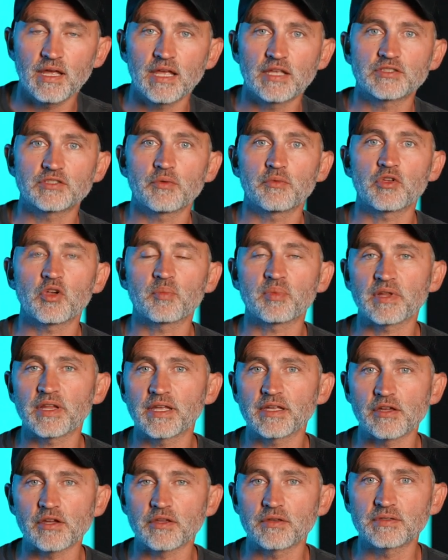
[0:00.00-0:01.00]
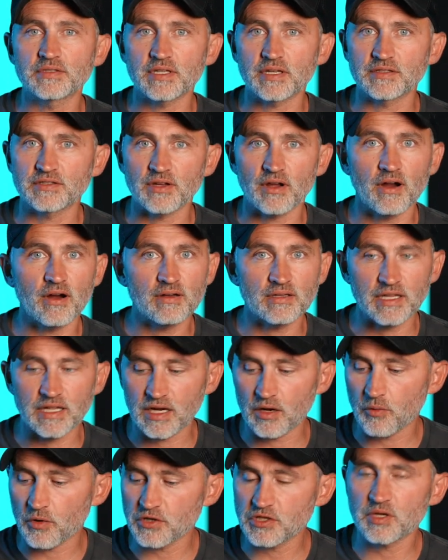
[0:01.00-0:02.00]
So when you're playing acoustic guitar,
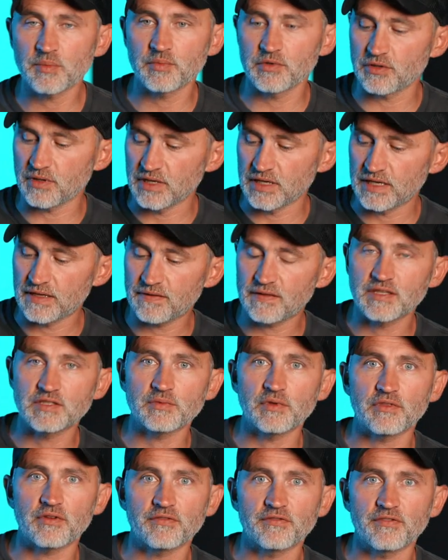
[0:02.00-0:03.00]
leading worship, you can hit these with your